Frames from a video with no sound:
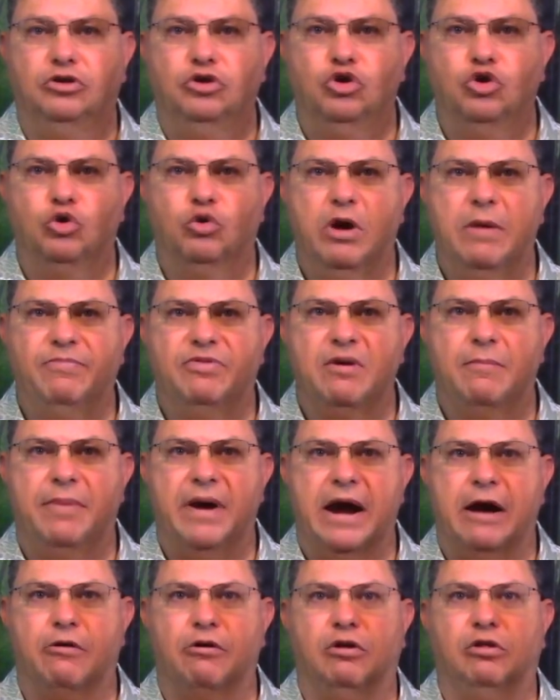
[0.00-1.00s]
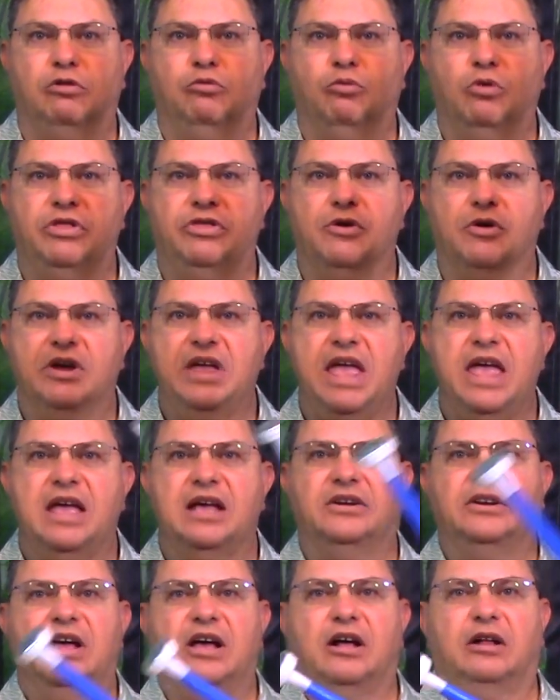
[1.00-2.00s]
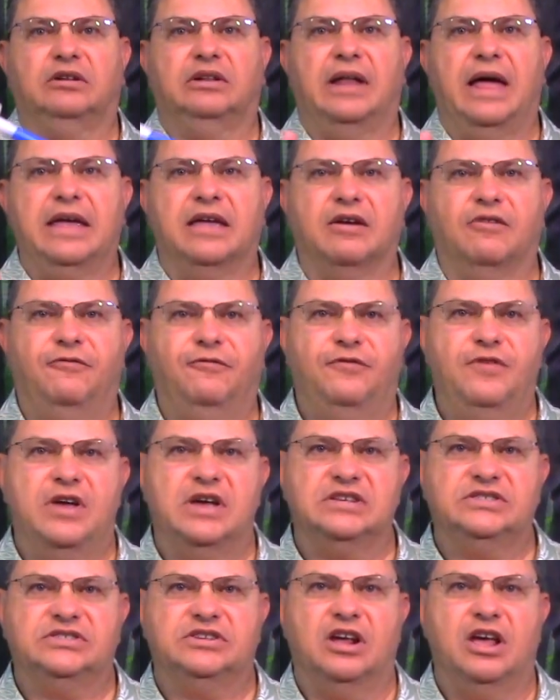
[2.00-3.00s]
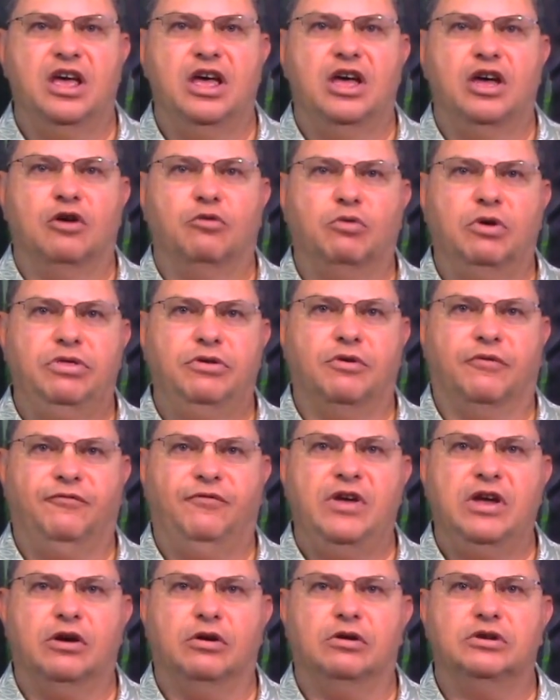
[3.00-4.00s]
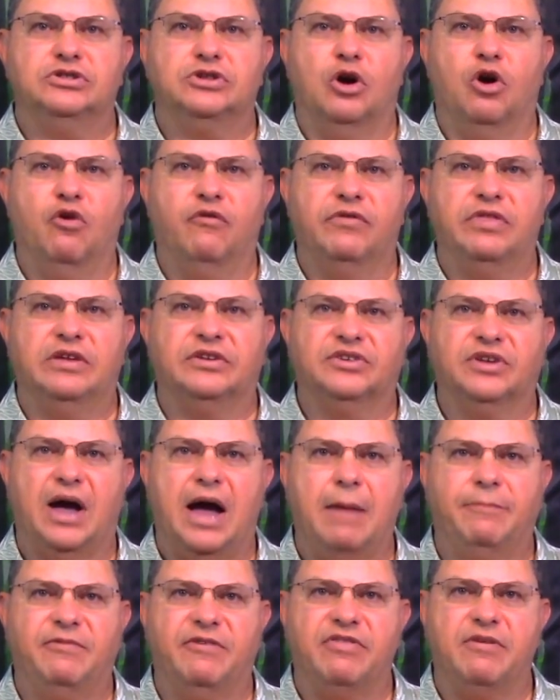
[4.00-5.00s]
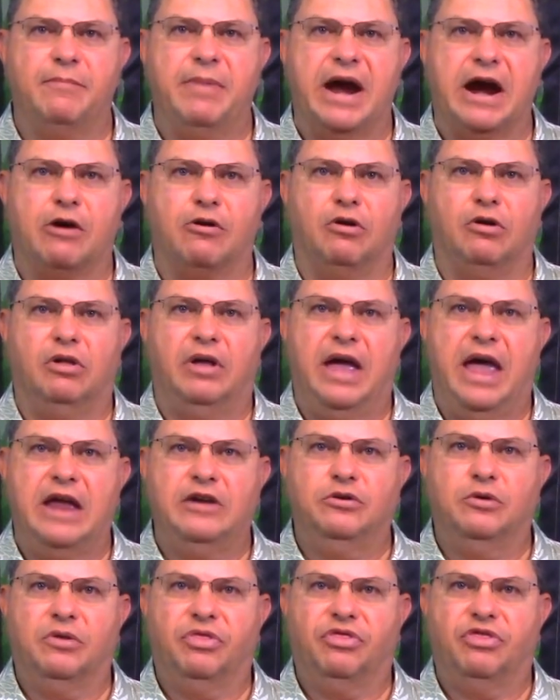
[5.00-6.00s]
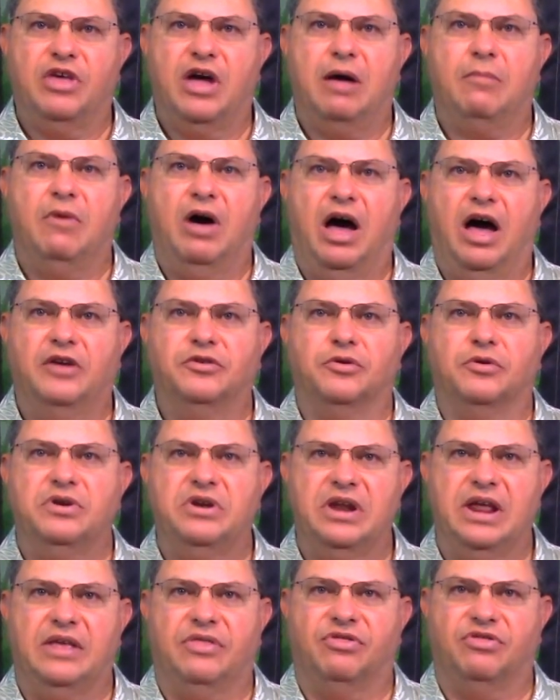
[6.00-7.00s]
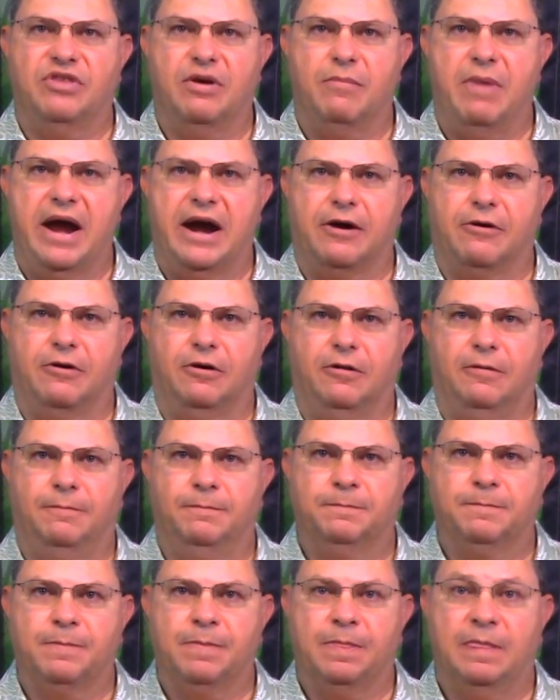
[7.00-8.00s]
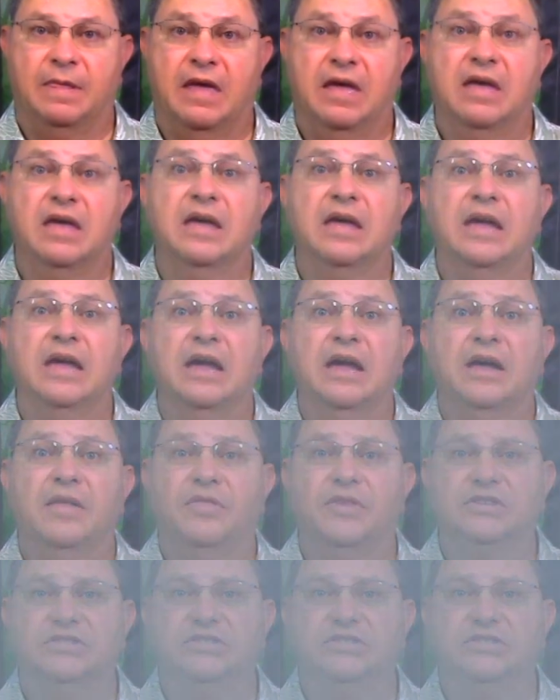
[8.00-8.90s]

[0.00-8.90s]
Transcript: you grip the barrel with your hand held like a fist with your fingers over the top of the barrel and your thumb underneath the barrel. This